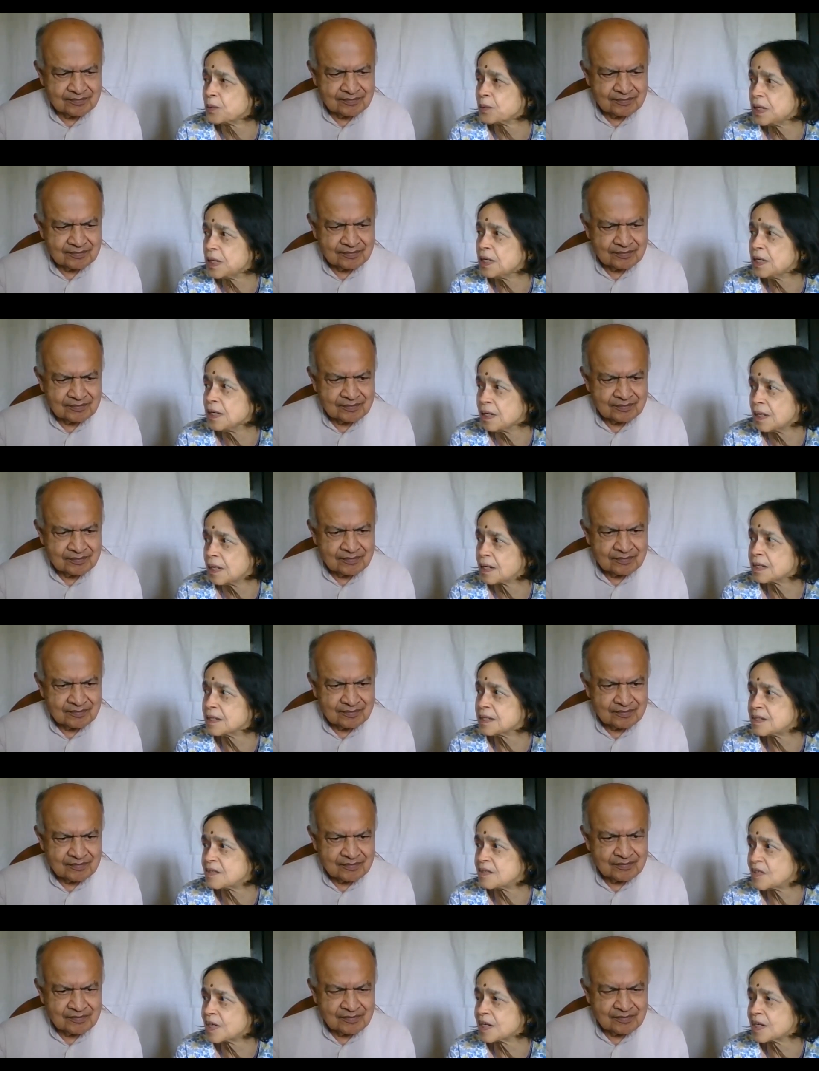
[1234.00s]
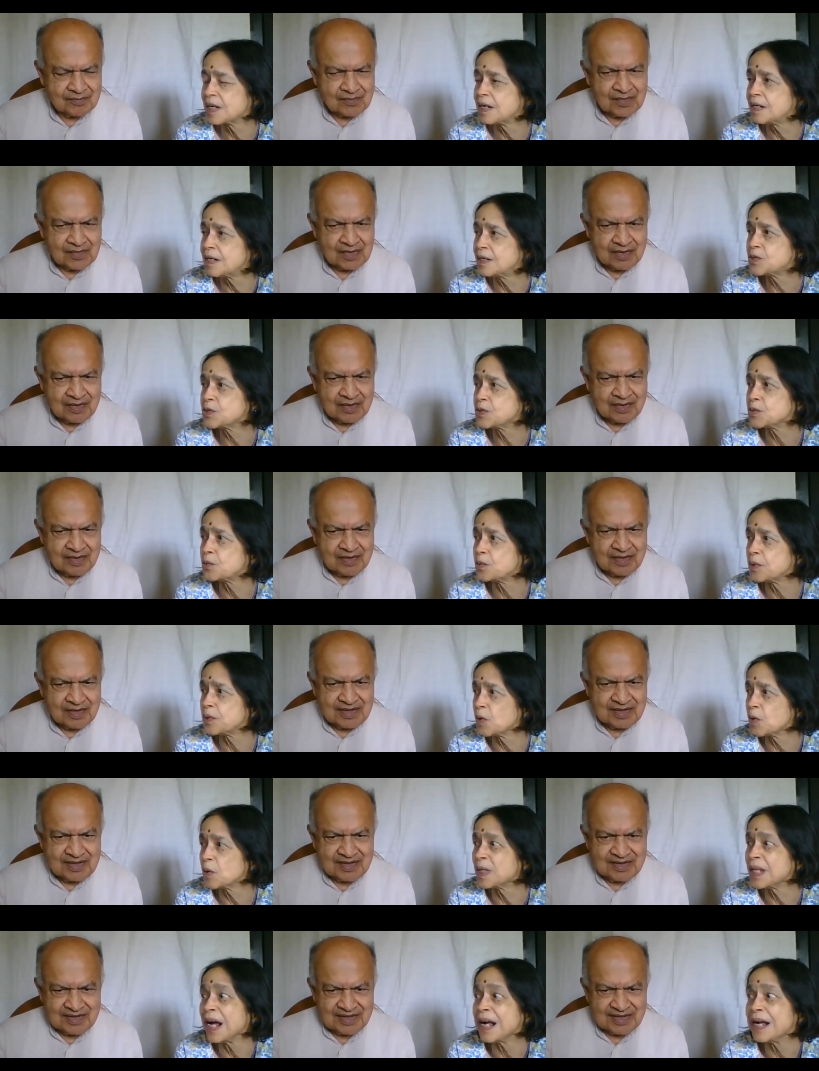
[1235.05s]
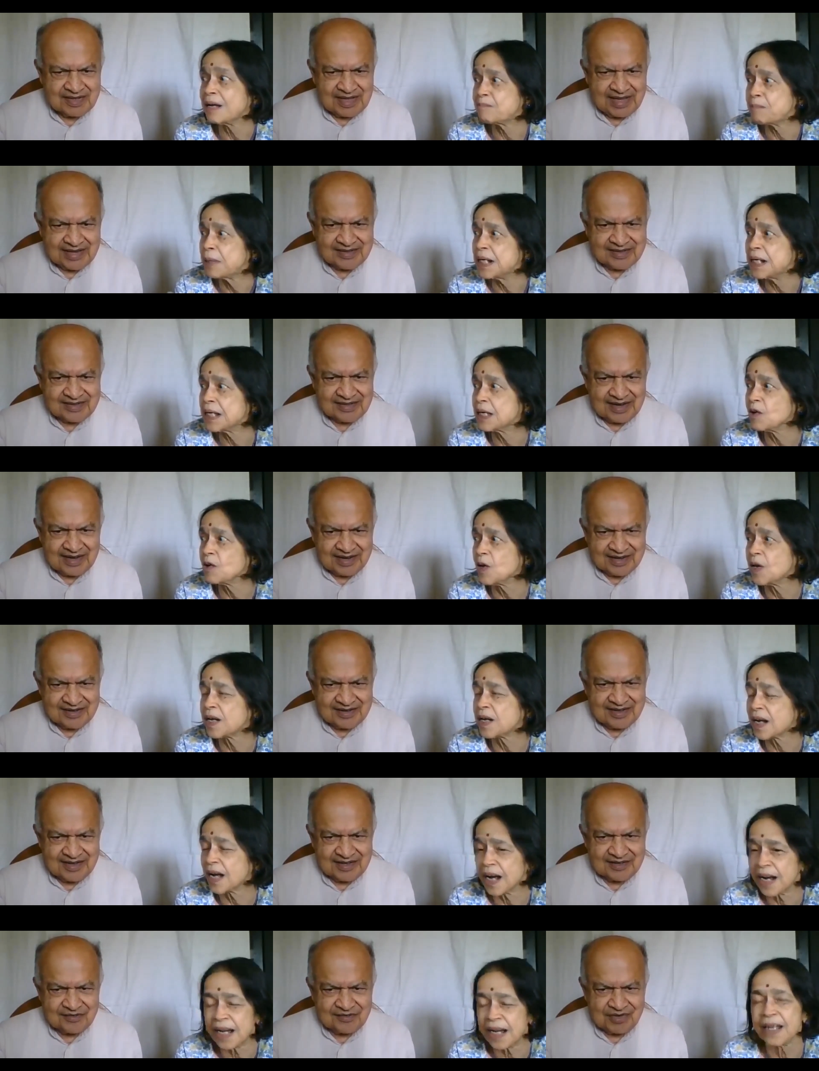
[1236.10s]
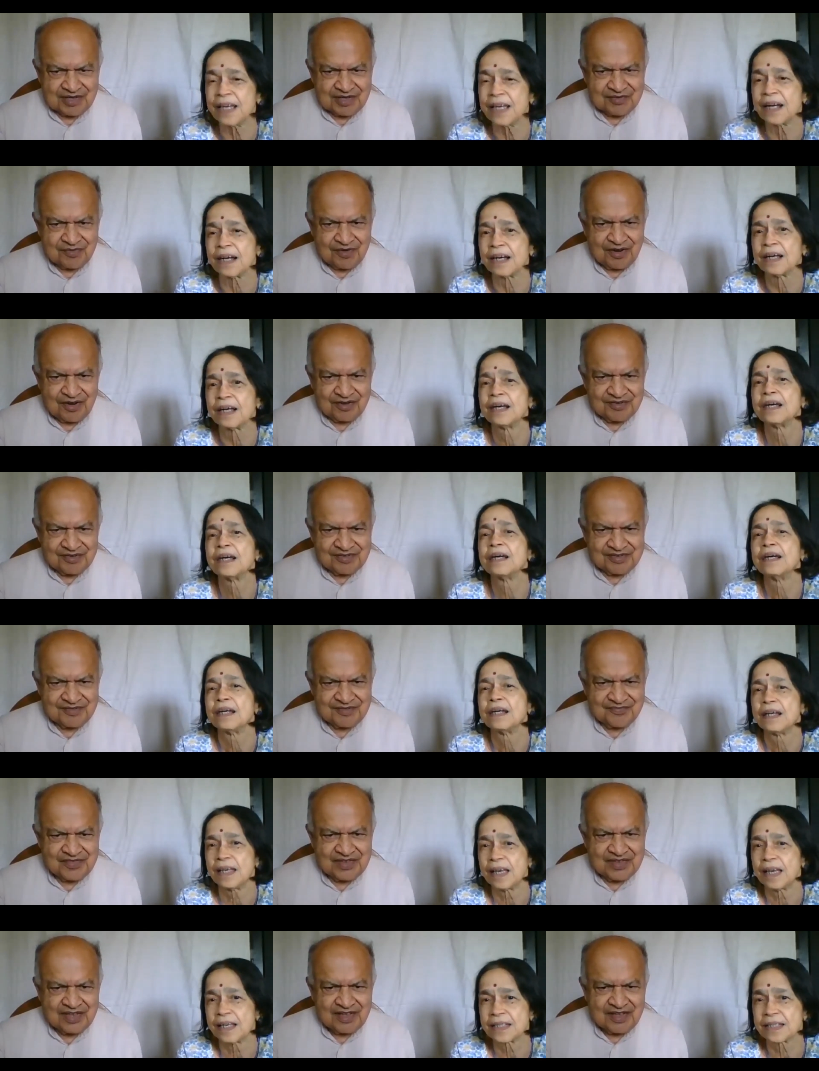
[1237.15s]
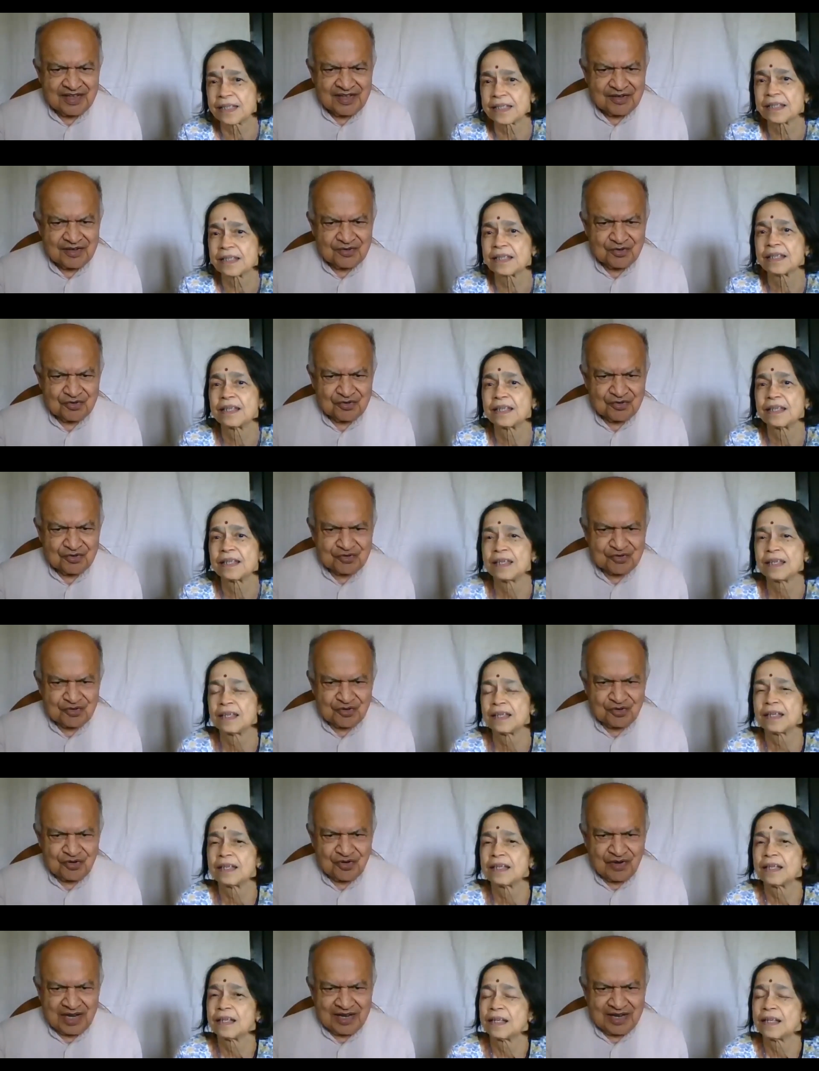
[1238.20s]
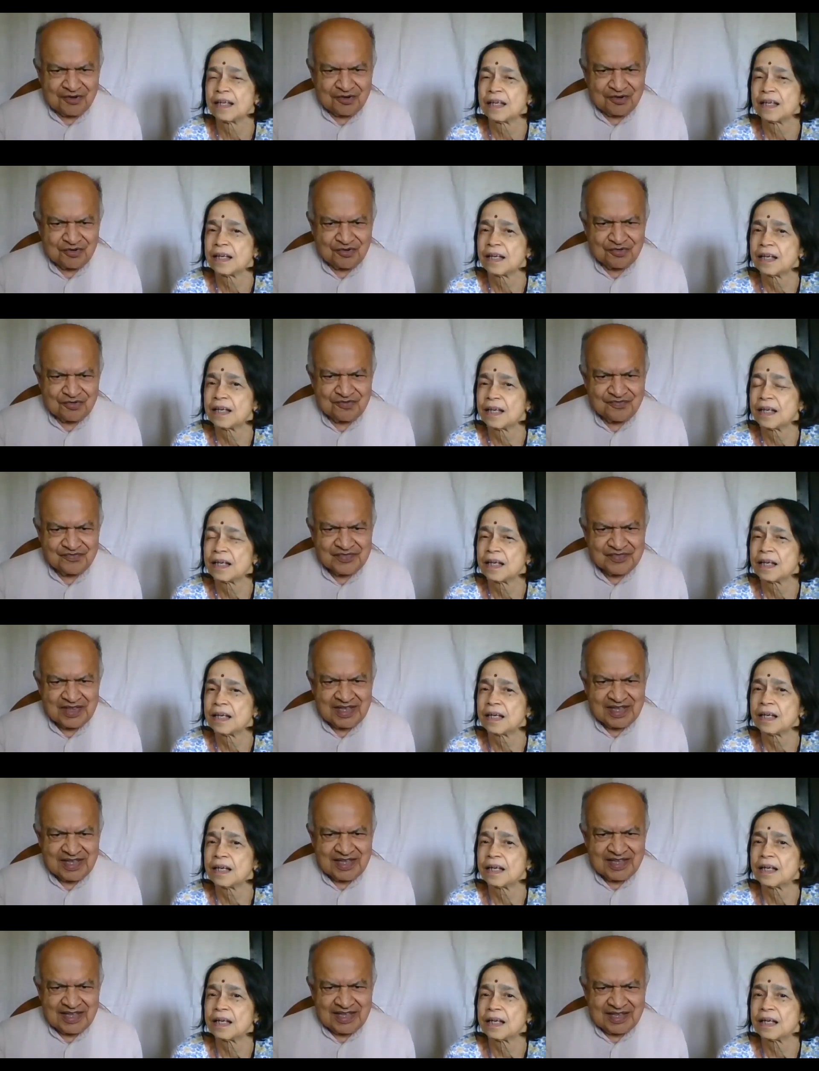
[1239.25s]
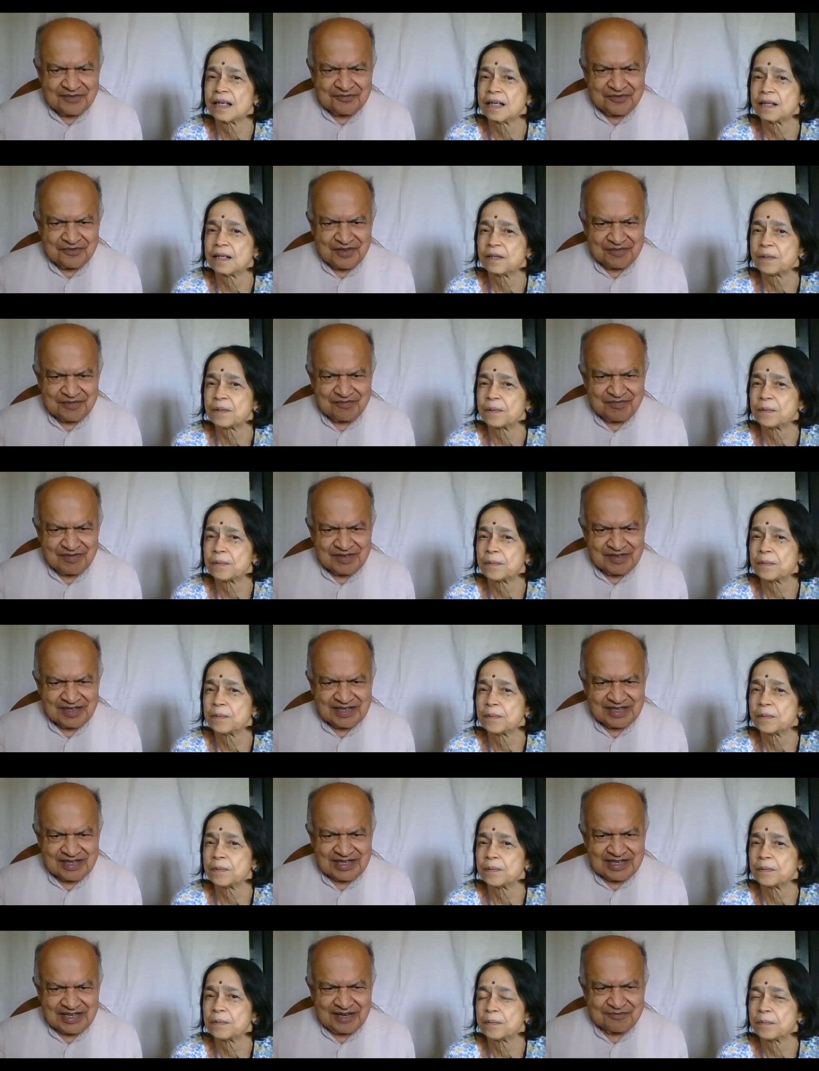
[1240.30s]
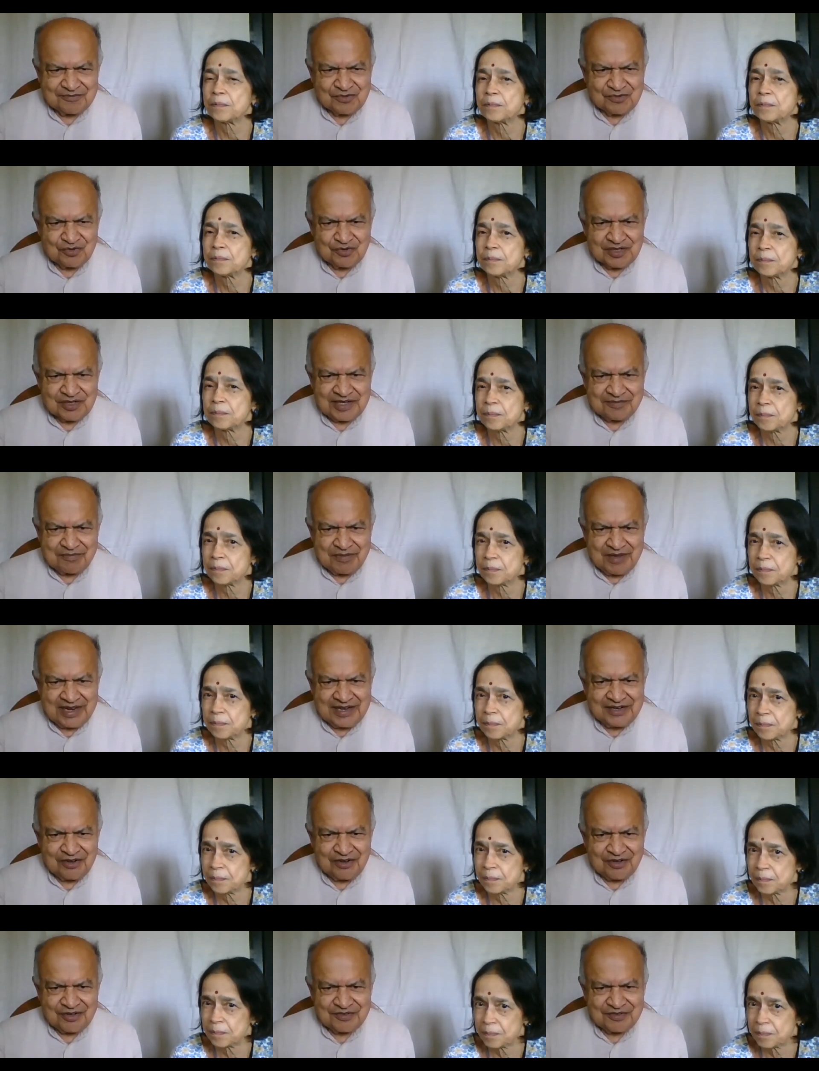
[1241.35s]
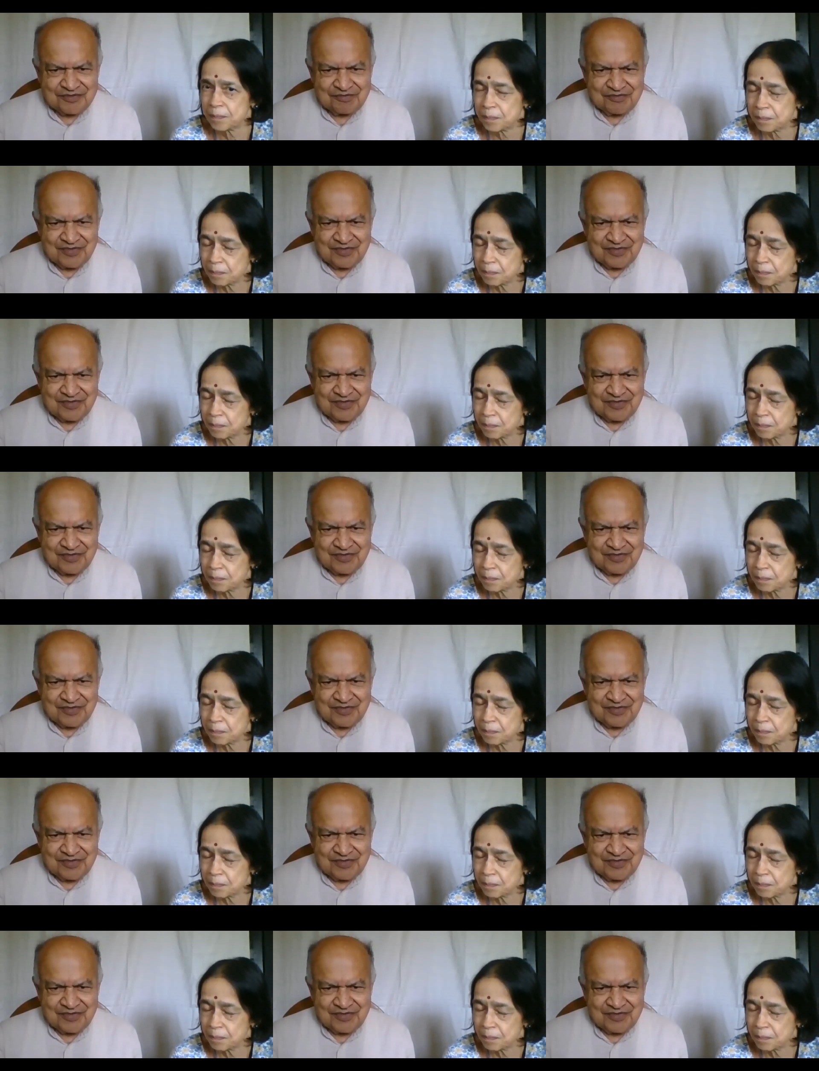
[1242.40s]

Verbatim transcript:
Speaker 1: he constructed the story on that That's particular right. idea. So it
Speaker 2: was yes to show how if we come to depend on